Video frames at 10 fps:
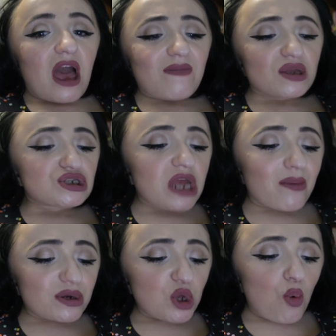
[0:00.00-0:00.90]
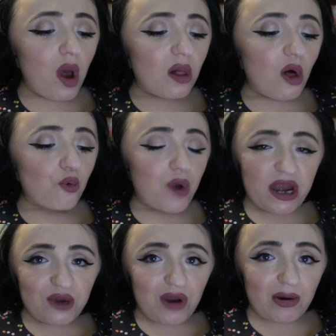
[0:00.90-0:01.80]
I mentioned Emily Noel
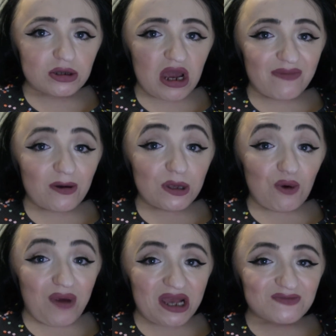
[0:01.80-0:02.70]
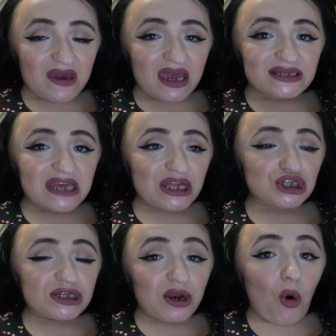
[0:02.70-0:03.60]
already when I was talking about the erase paste, and
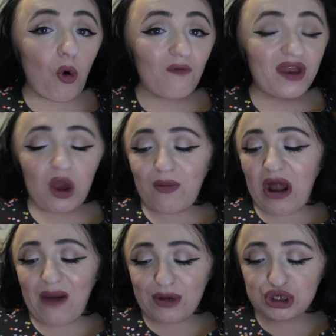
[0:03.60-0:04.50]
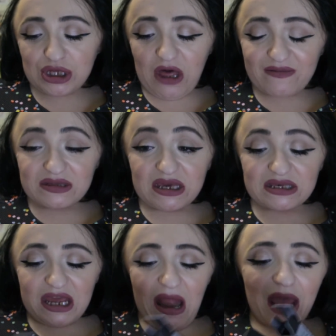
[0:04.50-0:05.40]
she did a whole video about how much she loves
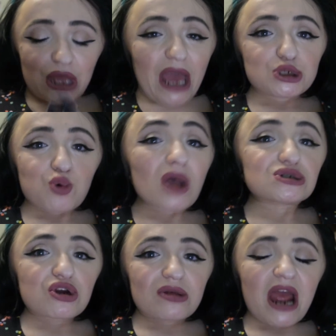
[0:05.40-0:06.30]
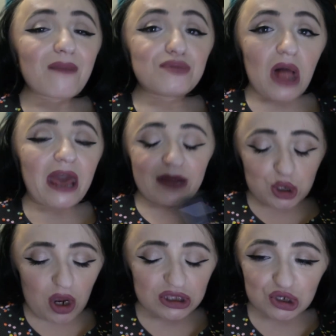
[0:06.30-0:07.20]
these, and I, I trust her. Like, I blindly
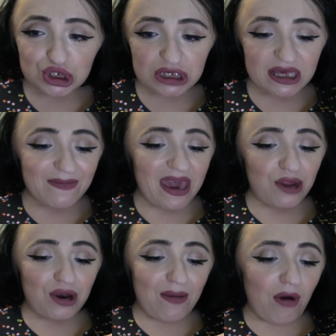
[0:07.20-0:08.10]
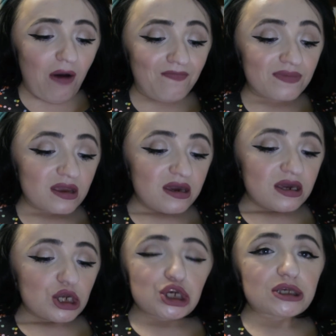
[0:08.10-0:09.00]
trust her. She's like my internet mom.
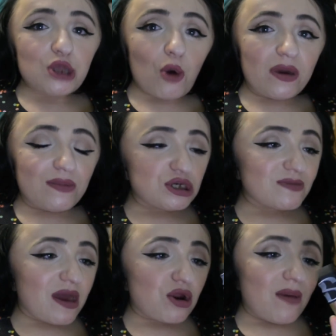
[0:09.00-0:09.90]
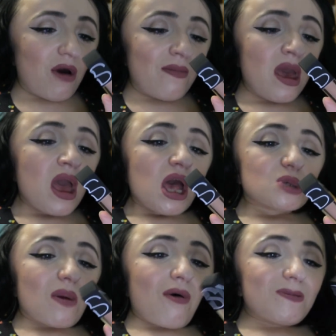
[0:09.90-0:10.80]
She doesn't know me, but she's my internet mom.
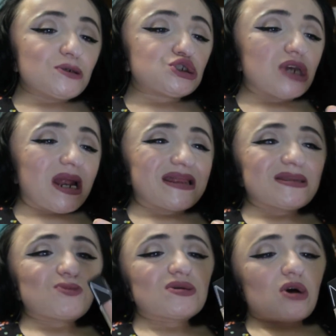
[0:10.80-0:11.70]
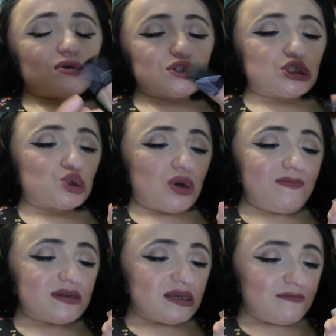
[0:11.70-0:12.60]
So I bought this shade. I think this one's called
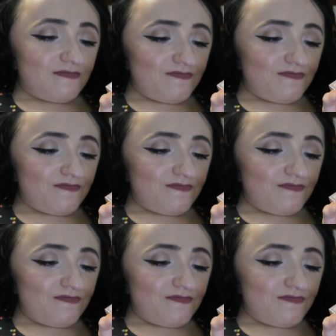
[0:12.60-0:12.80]
Stripped.